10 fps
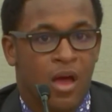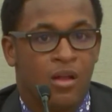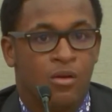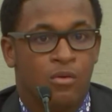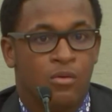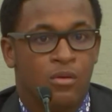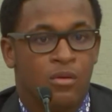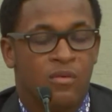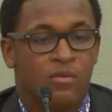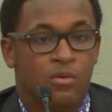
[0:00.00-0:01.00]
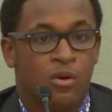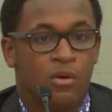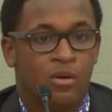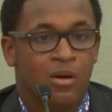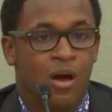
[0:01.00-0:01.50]
I know if you
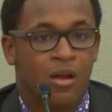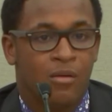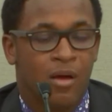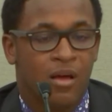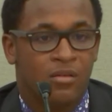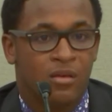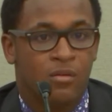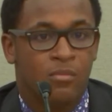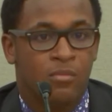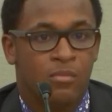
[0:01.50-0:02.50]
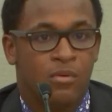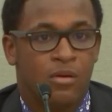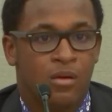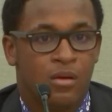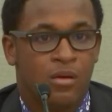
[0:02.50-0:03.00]
go to God and ask Him,
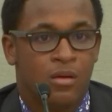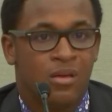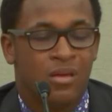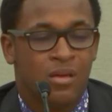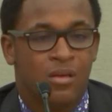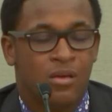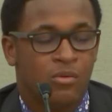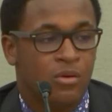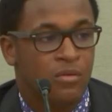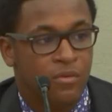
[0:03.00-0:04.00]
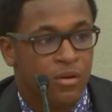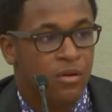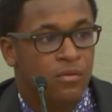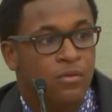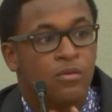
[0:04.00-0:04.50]
He will
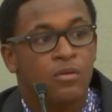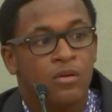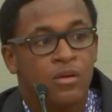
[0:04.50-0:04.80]
forgive you.